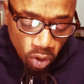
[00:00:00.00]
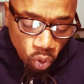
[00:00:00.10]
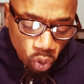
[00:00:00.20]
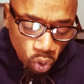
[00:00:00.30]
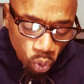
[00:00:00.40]

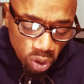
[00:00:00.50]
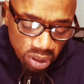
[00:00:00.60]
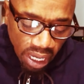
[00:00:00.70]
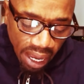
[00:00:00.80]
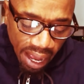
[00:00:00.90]
or who
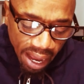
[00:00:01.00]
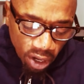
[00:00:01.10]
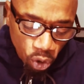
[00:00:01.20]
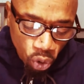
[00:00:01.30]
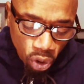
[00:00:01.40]
is an
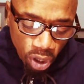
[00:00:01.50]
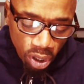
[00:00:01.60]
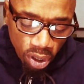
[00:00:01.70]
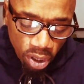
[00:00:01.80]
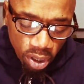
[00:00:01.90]
augur,